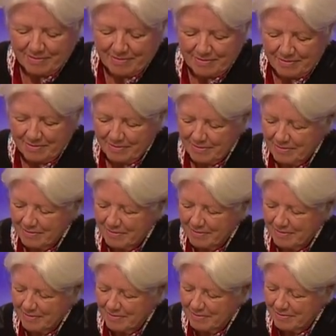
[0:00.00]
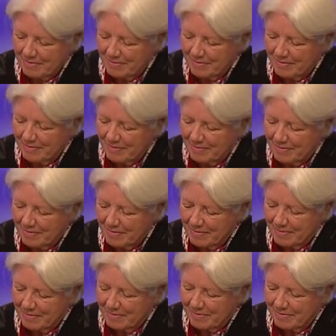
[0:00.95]

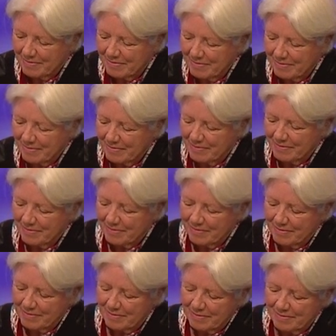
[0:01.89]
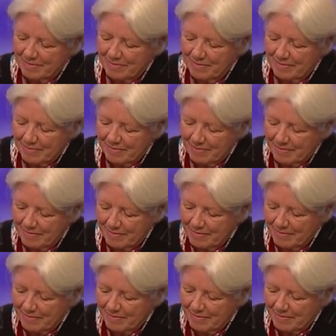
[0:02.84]

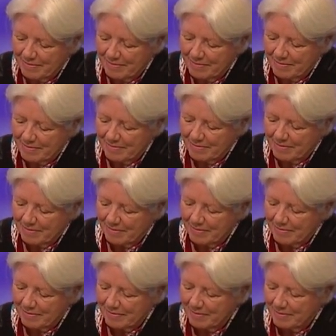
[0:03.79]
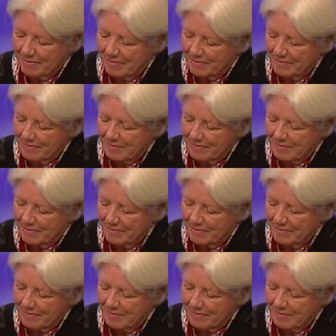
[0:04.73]
(not speaking)